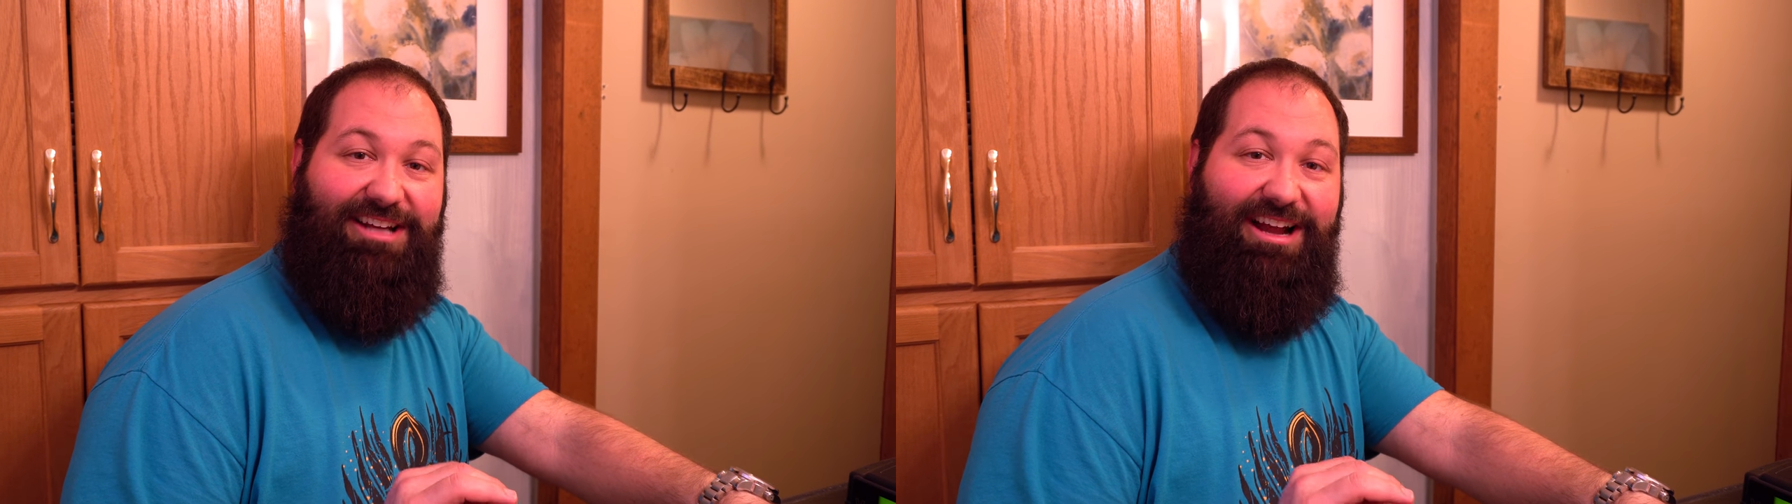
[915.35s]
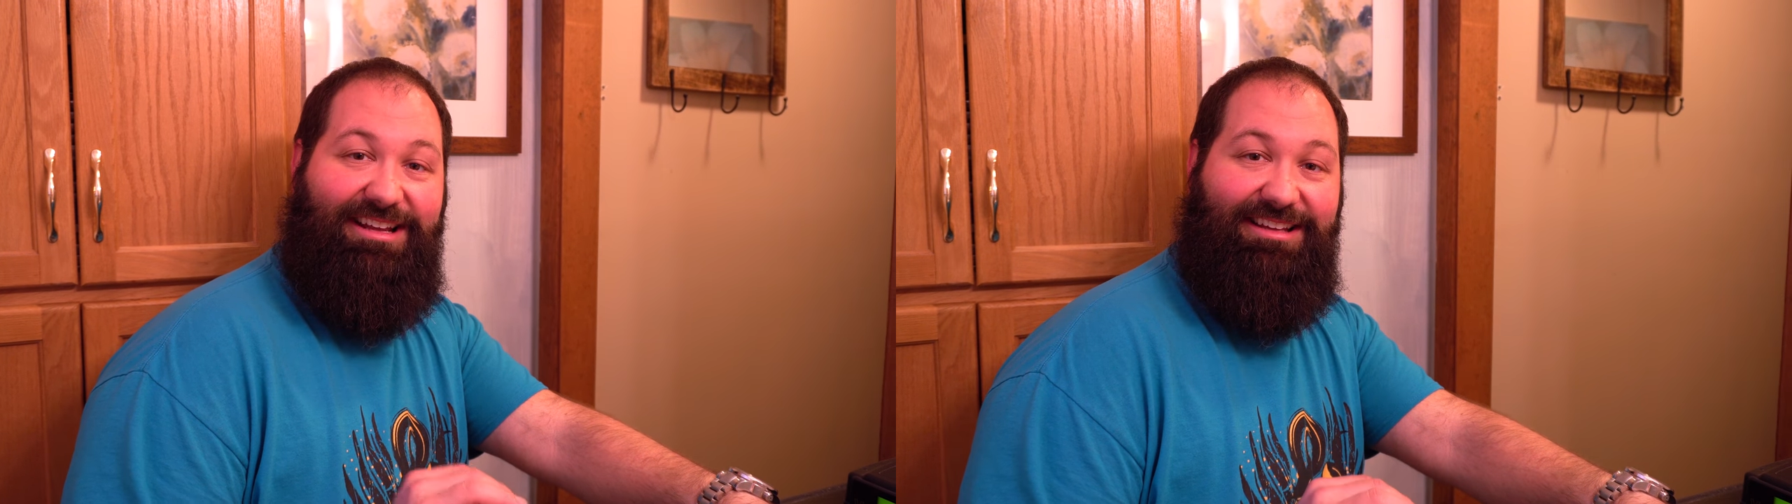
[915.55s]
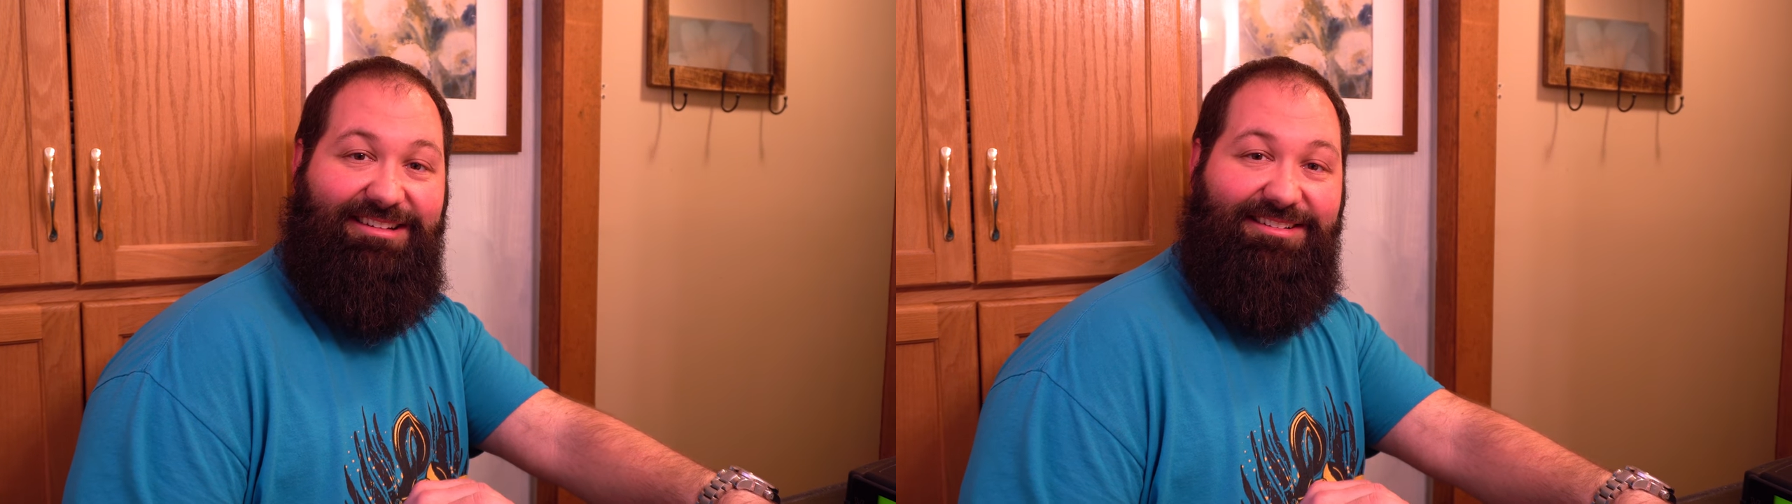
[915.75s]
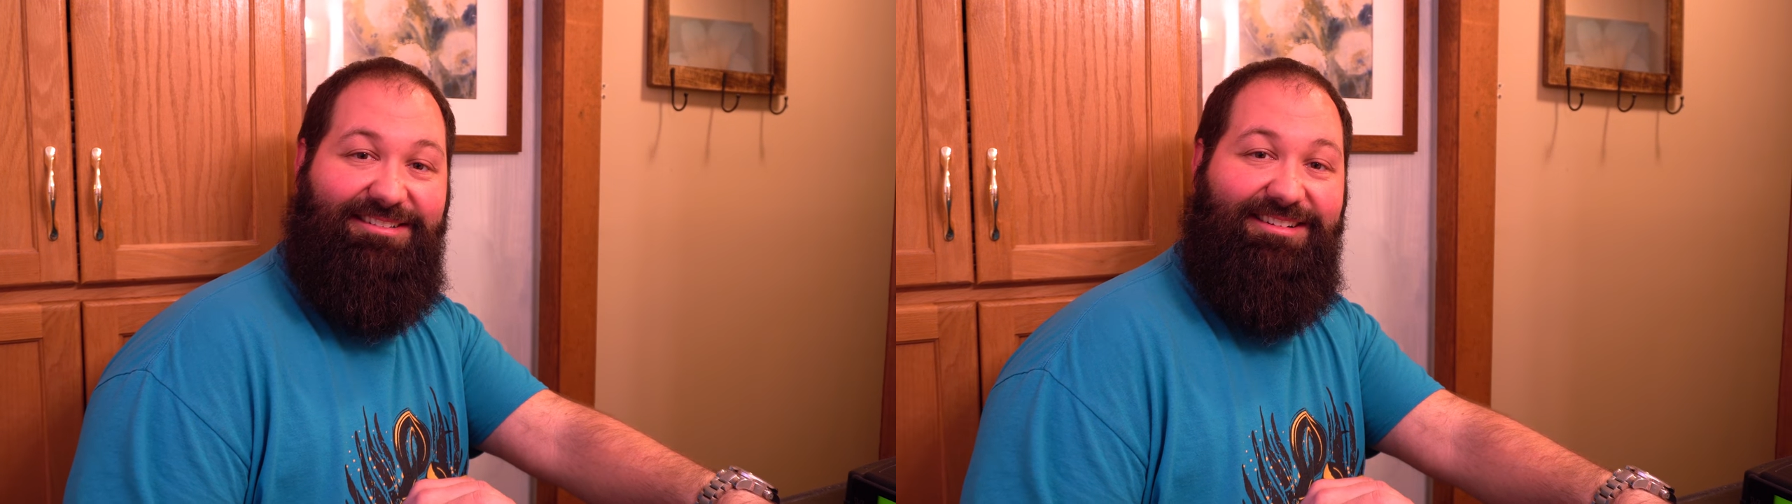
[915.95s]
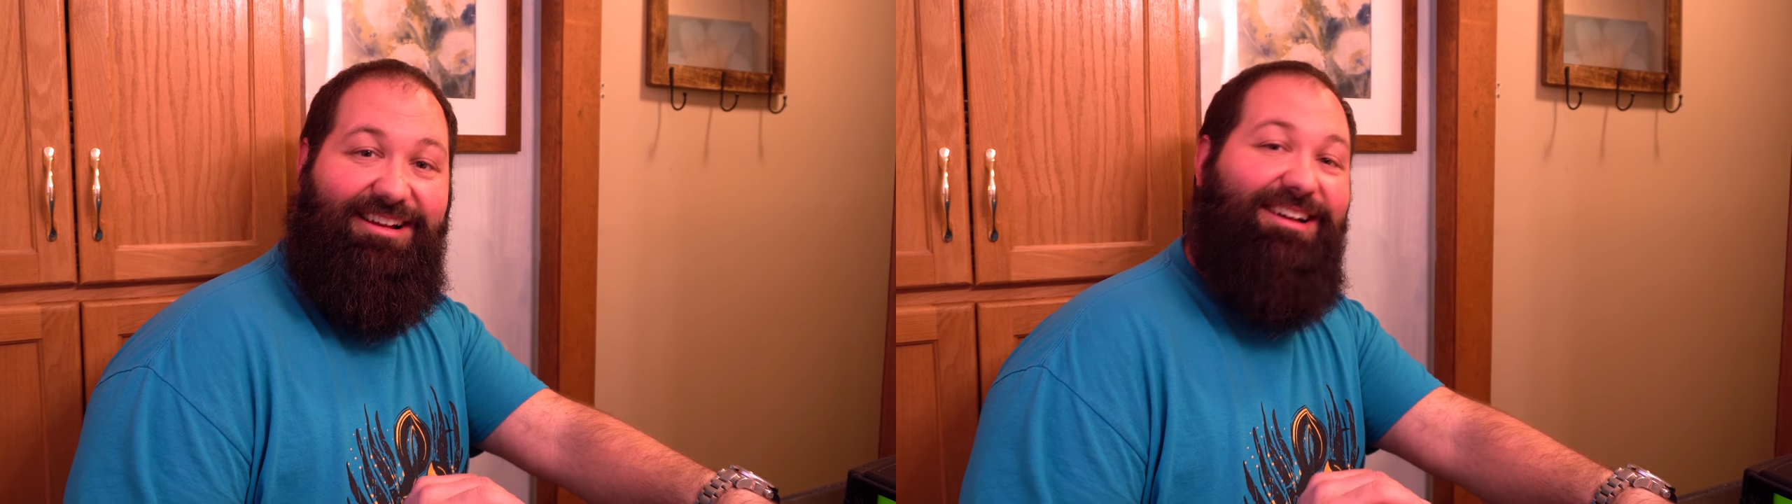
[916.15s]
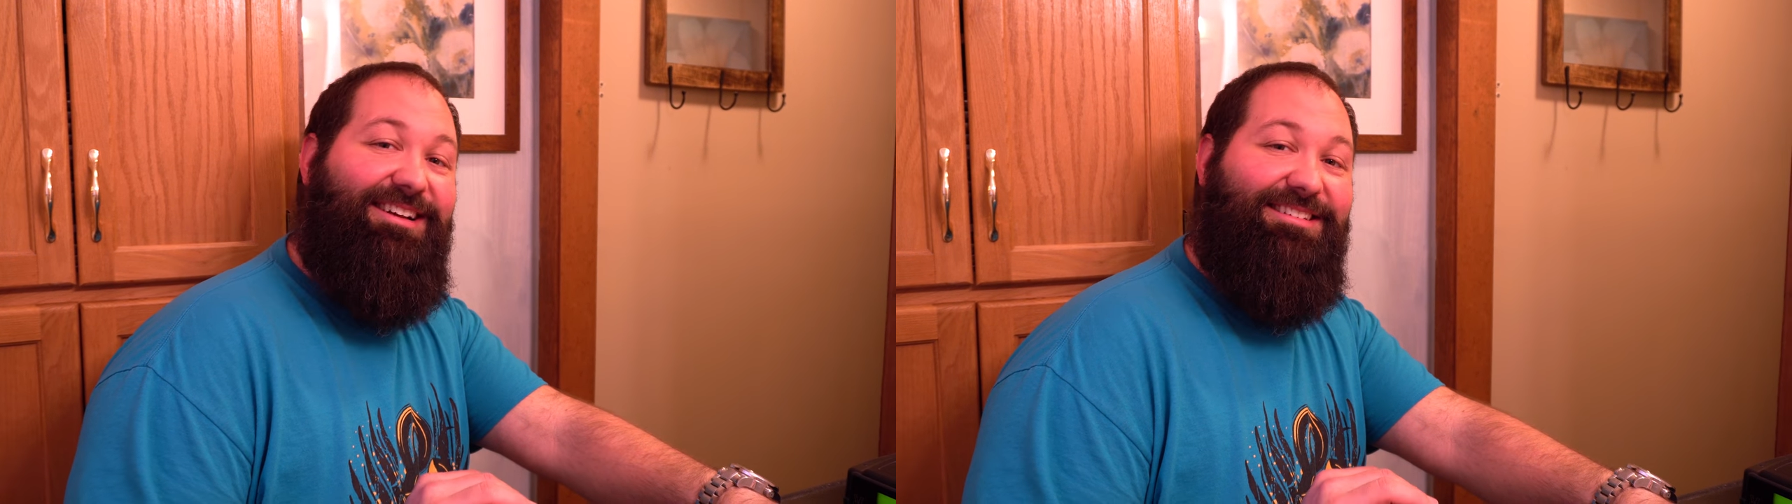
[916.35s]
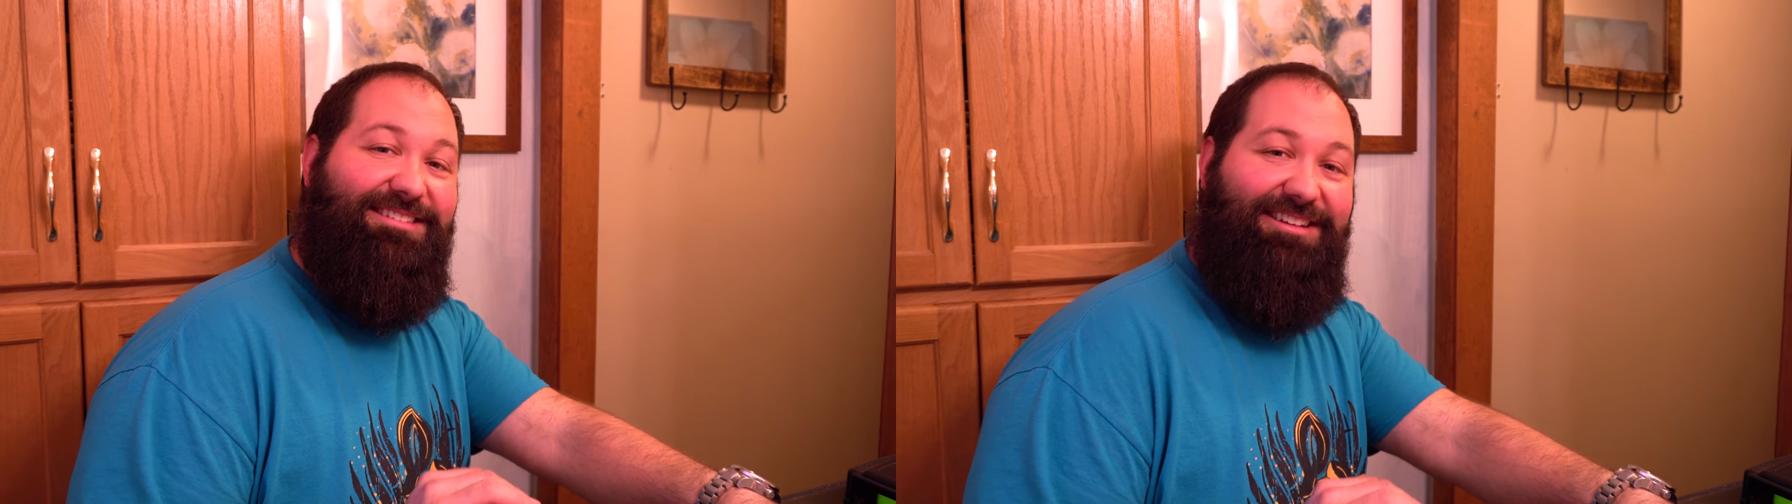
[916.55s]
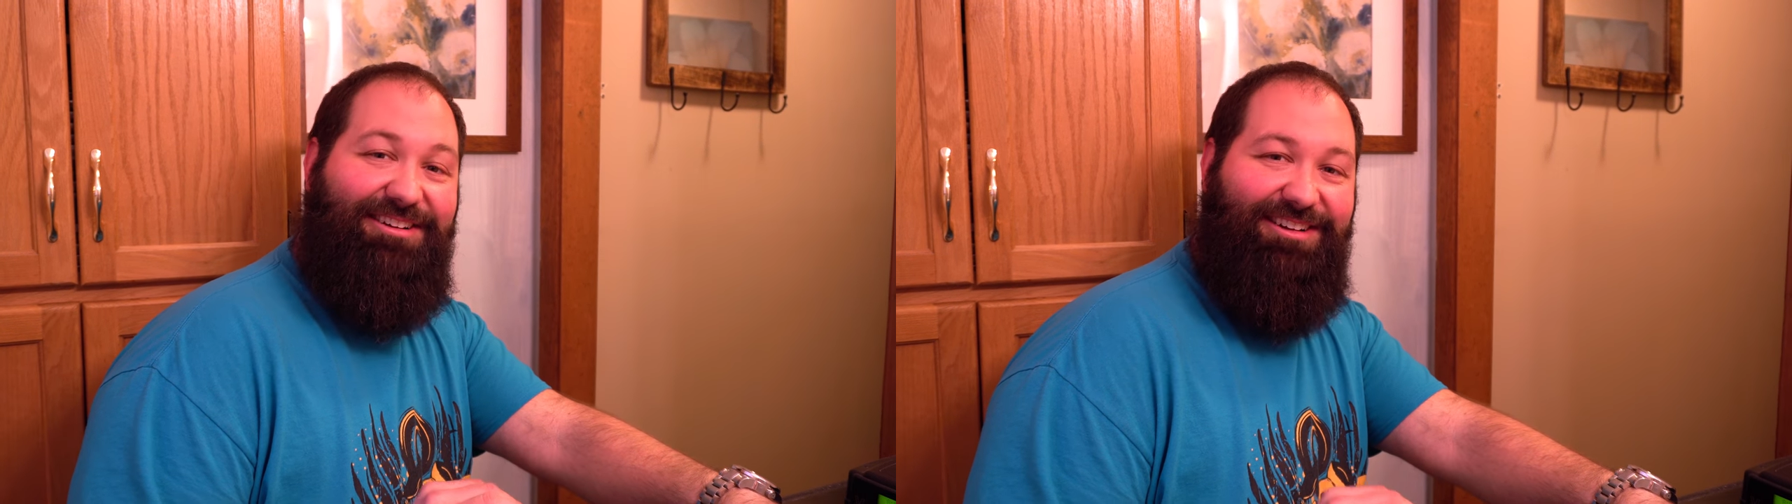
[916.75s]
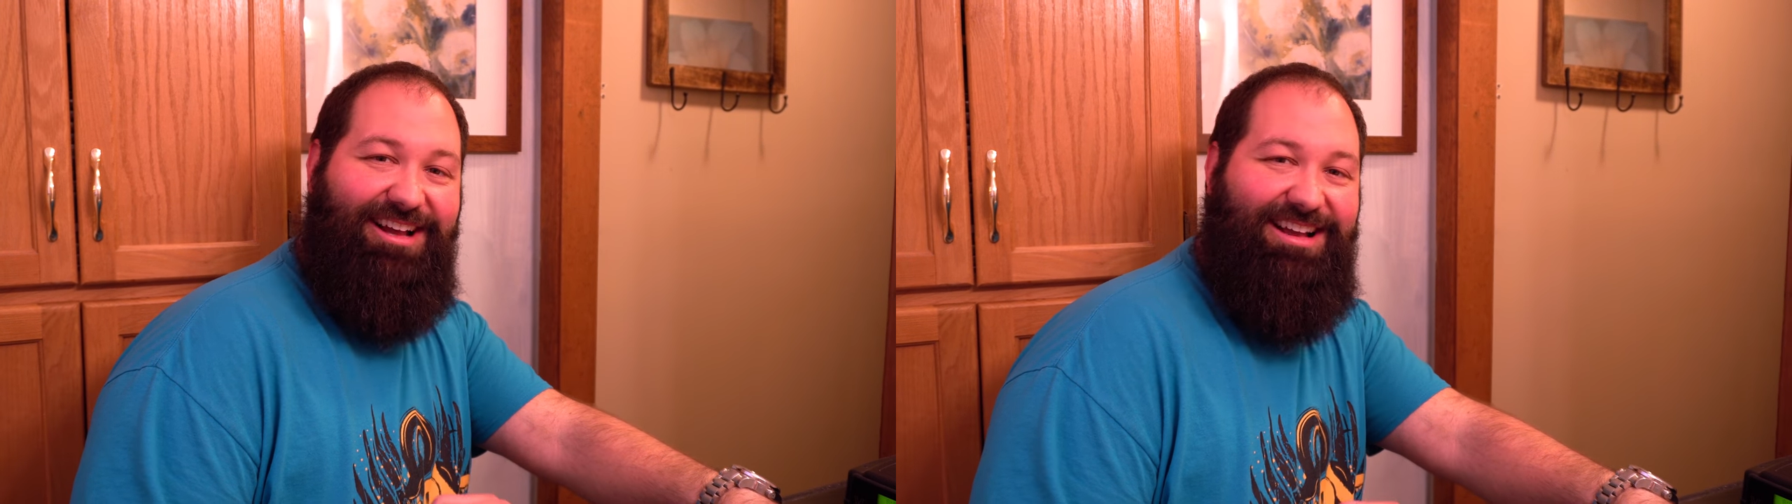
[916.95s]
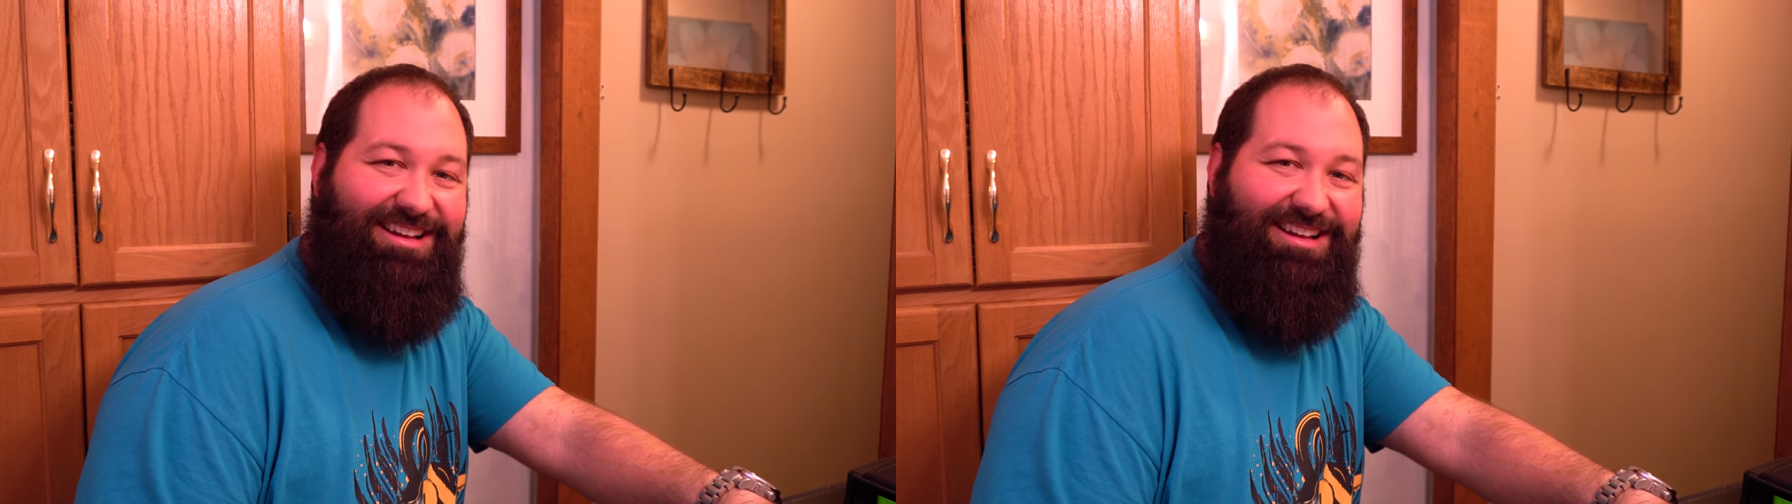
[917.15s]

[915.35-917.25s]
tiny little